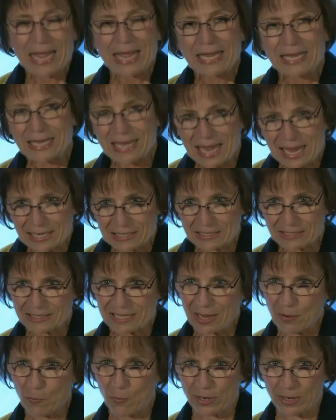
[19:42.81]
Yes,
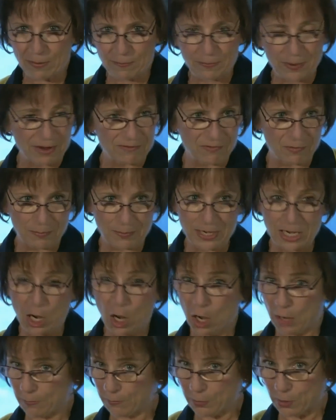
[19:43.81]
they went above and
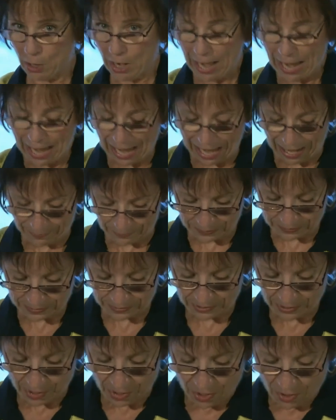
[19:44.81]
beyond,
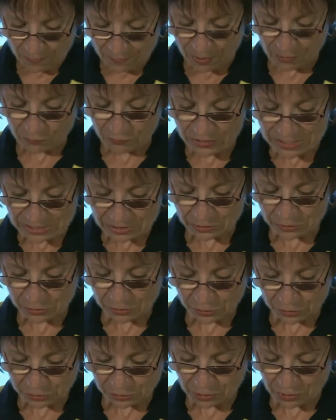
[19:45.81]
perhaps, but
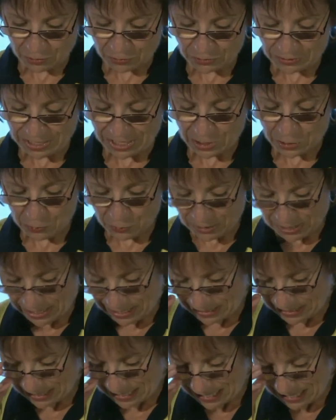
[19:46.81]
research shows that you
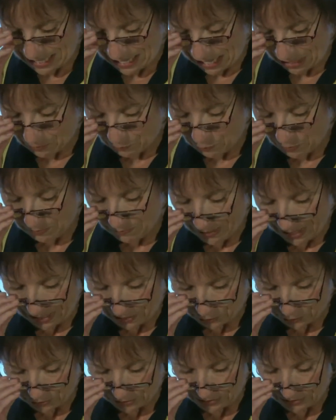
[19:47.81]
can connect with
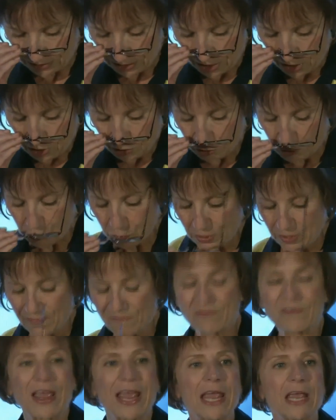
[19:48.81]
patients to
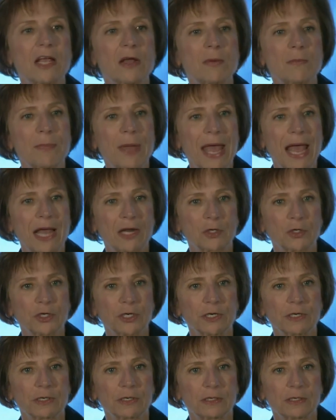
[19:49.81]
convey
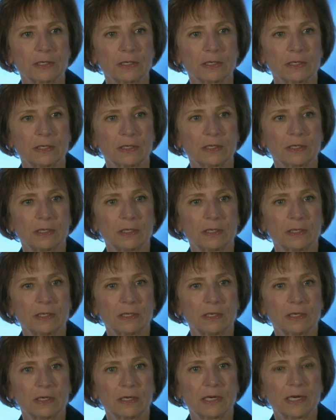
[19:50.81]
compassion
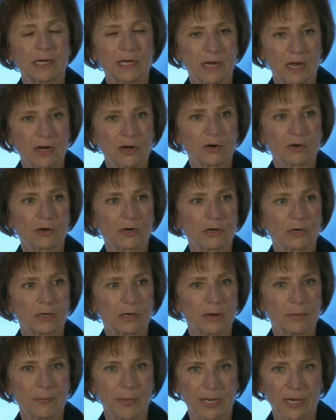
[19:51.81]
in under
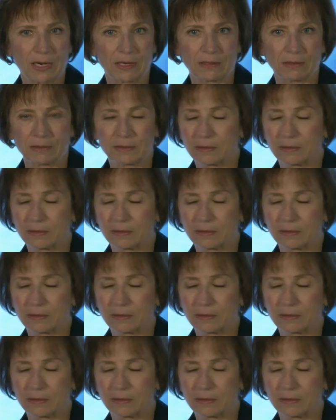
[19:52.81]
a minute.